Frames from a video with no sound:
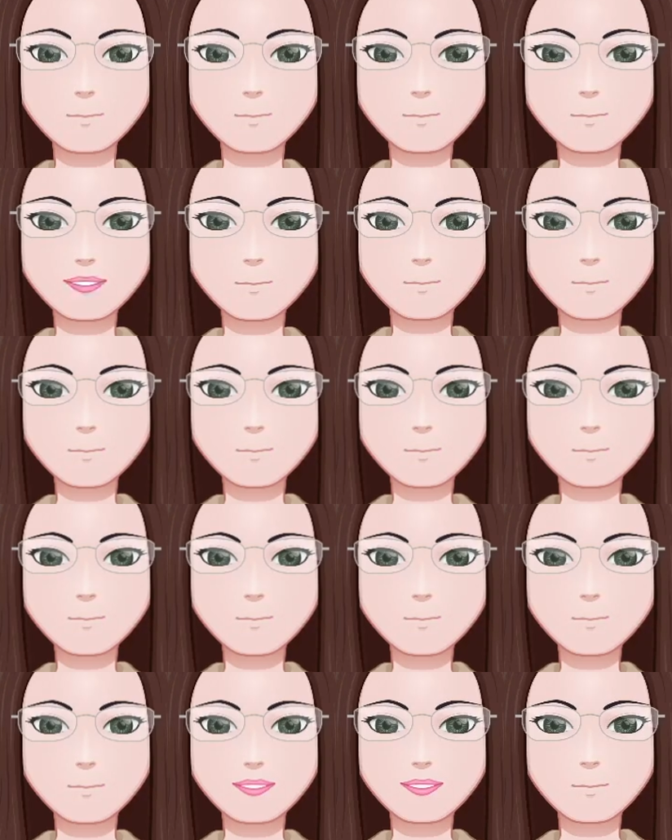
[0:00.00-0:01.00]
It's
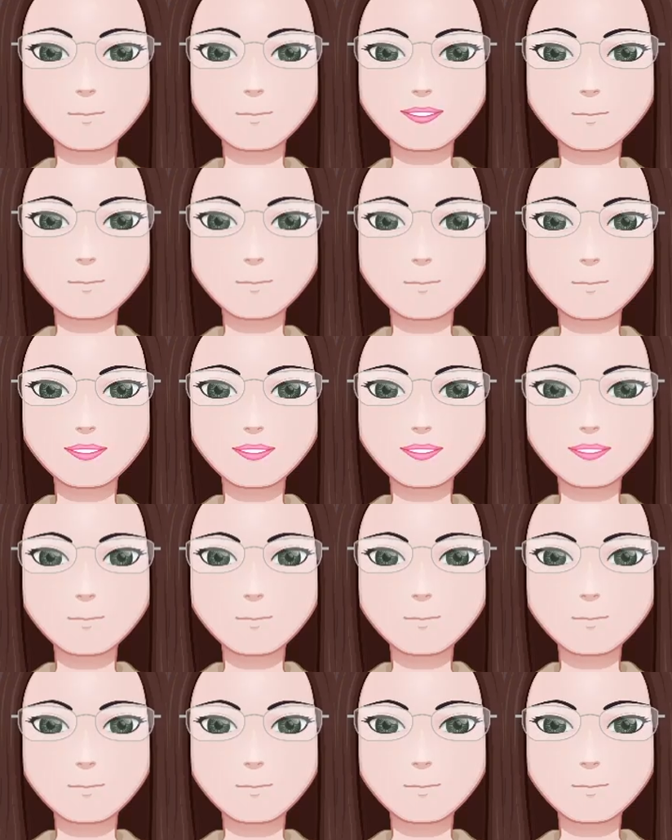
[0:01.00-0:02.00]
because there's a
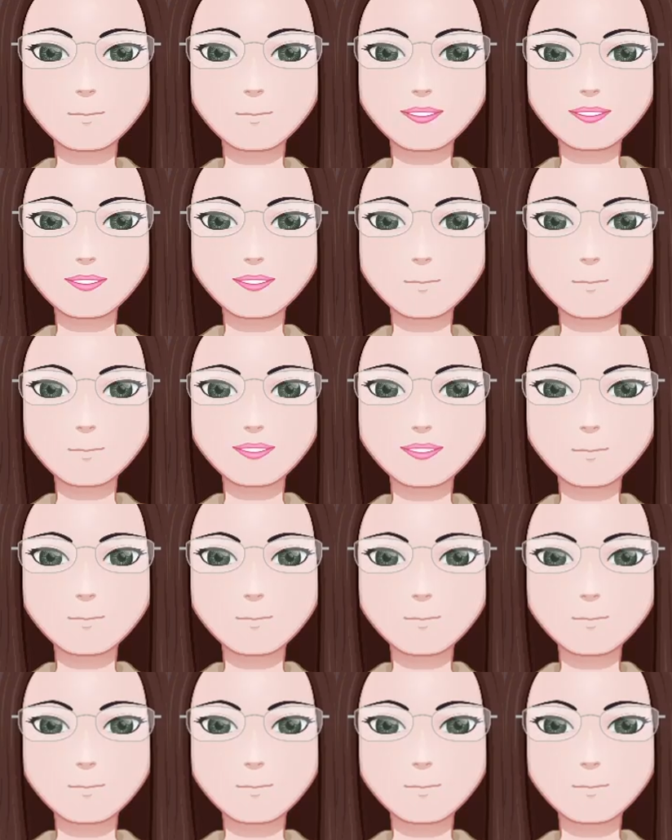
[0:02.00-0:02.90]
meme going round on,